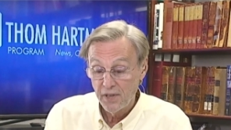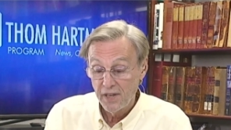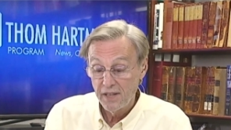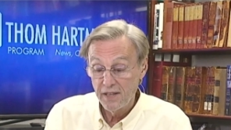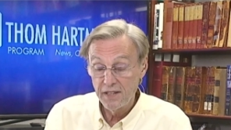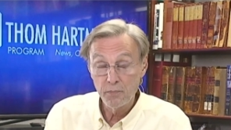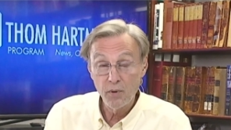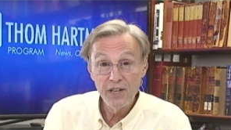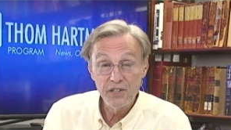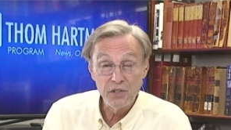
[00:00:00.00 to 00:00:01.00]
The
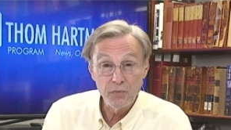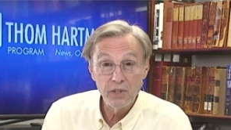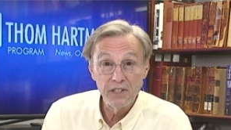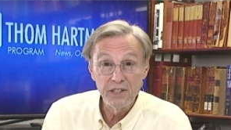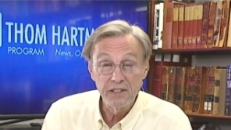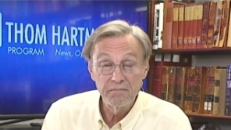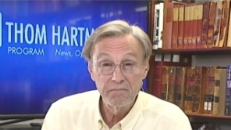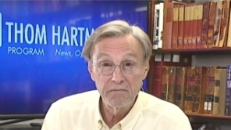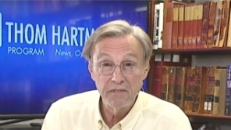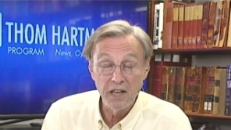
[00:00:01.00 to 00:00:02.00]
prices really
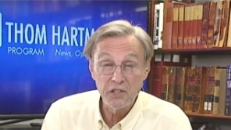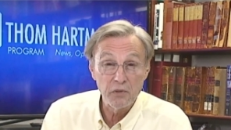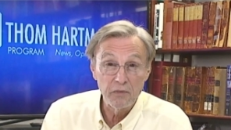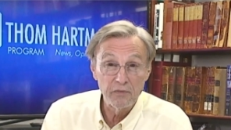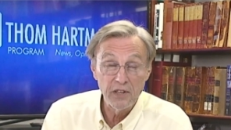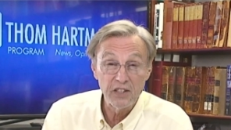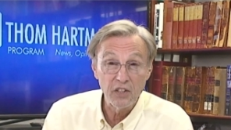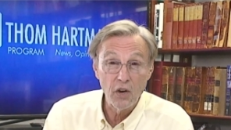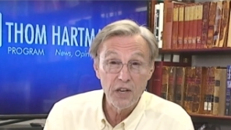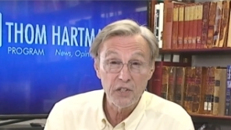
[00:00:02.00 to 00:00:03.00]
doesn't reflect the
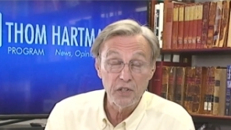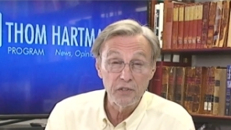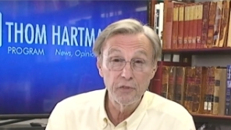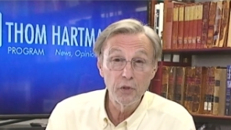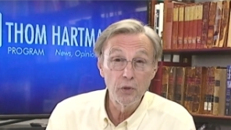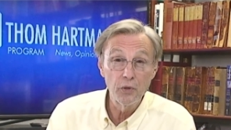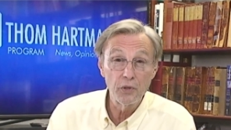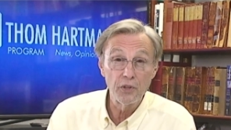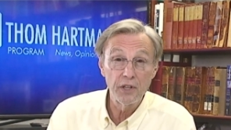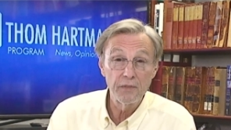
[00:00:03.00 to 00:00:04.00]
cost of the food
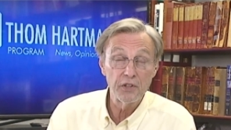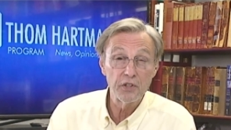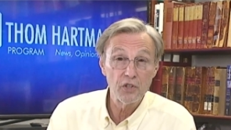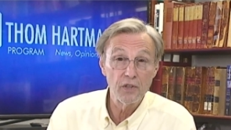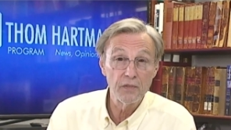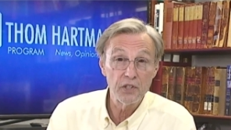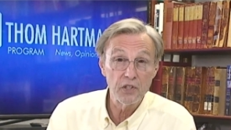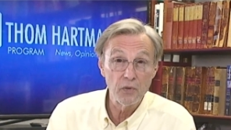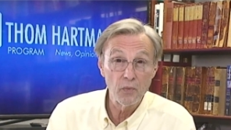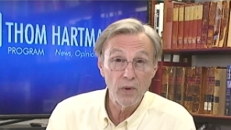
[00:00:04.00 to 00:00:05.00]
or even the service and
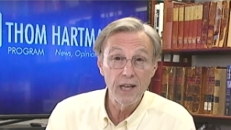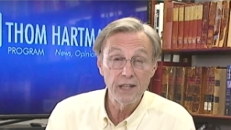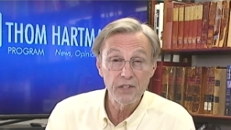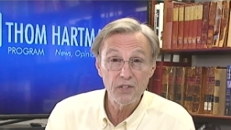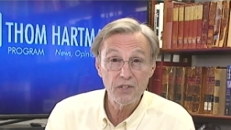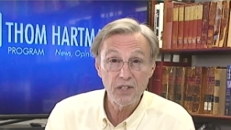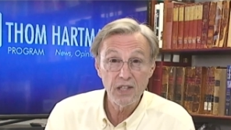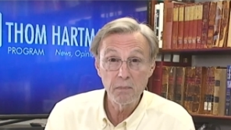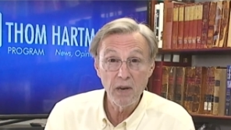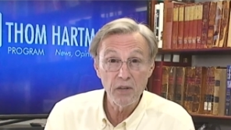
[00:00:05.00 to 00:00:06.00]
the rent. It's to
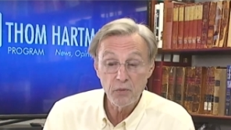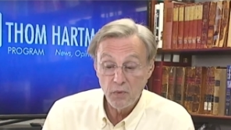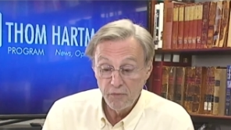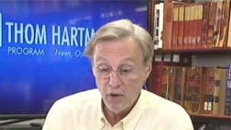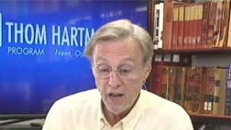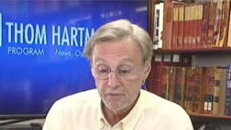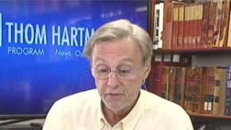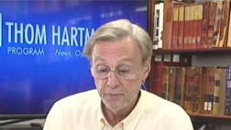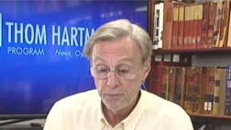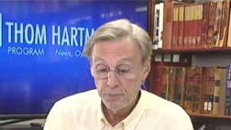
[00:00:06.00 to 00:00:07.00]
keep out the riffraff.
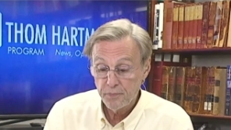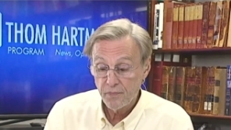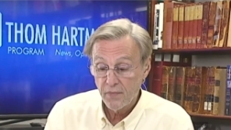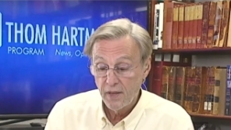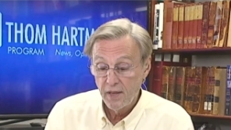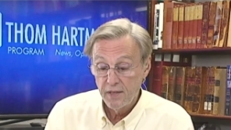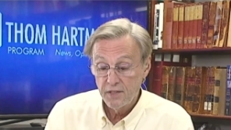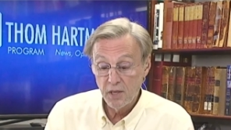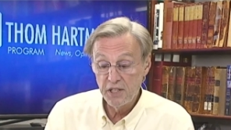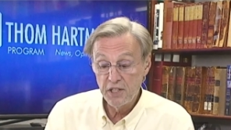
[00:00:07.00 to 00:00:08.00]

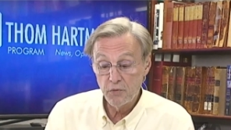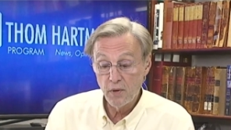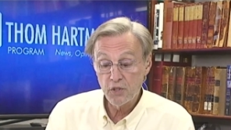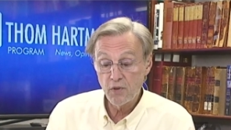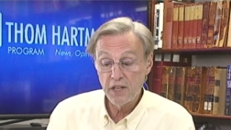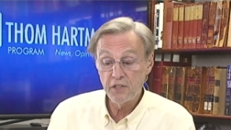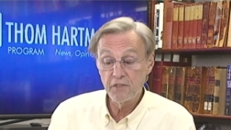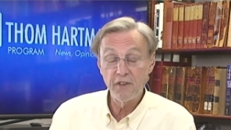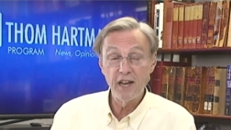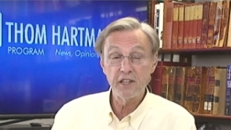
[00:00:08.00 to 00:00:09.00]
Some of these restaurants, in
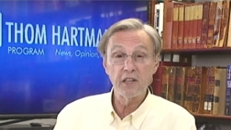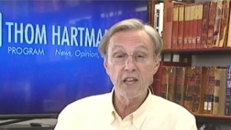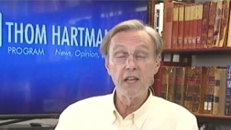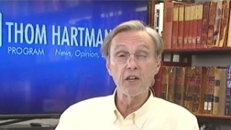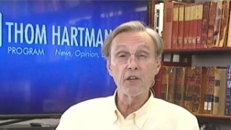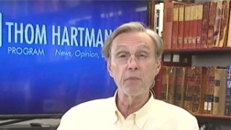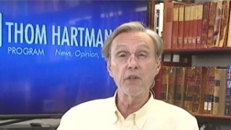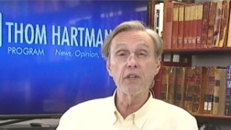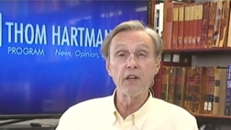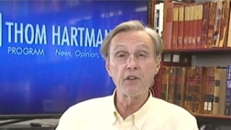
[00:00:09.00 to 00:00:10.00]
fact, that cater to
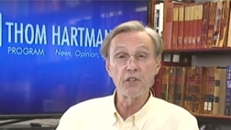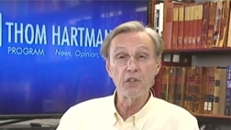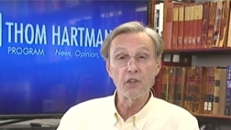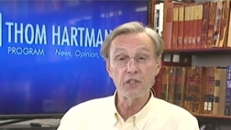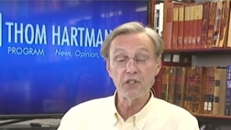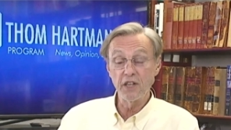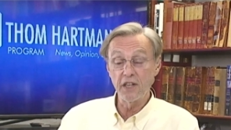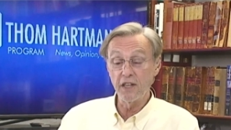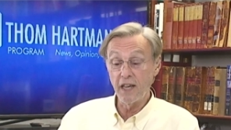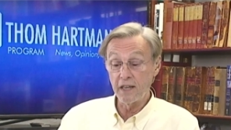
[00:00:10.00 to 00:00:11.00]
billionaires in New York
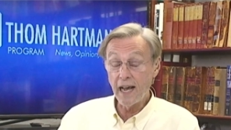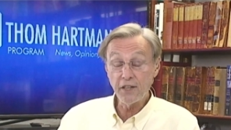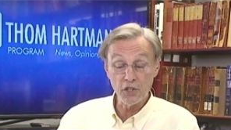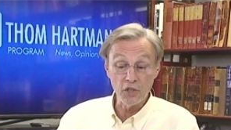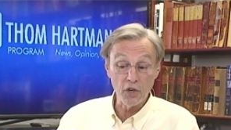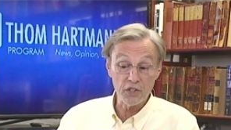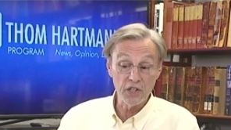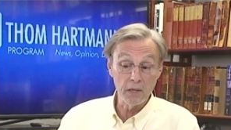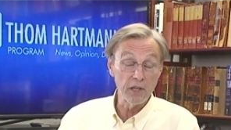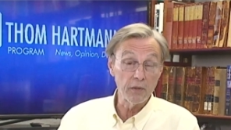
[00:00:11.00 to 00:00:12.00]
City, and not just New York City,
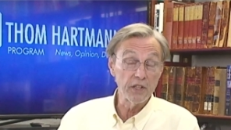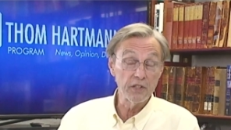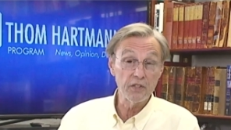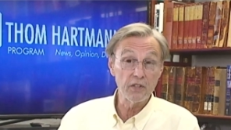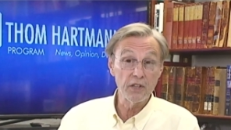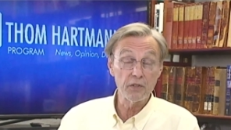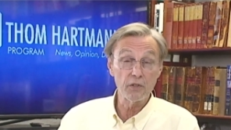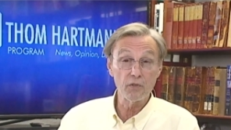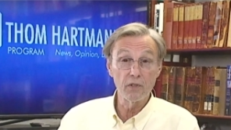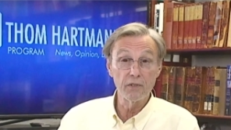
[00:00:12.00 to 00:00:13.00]
by the way, this is also
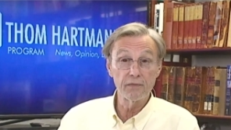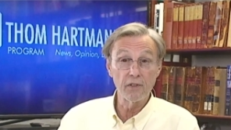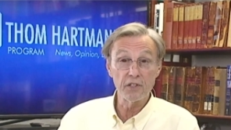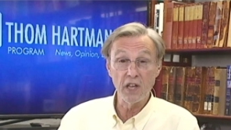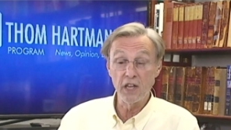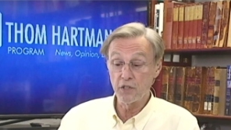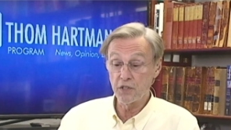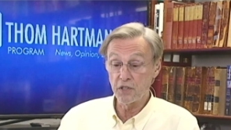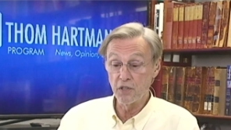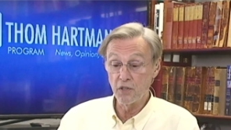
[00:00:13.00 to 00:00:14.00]
true of Los
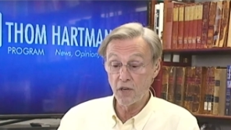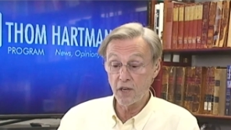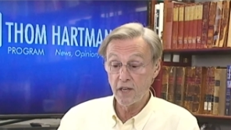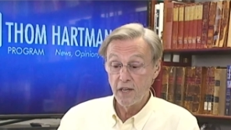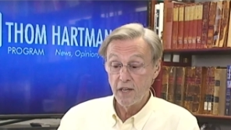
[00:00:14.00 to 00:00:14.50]
Angeles and New York,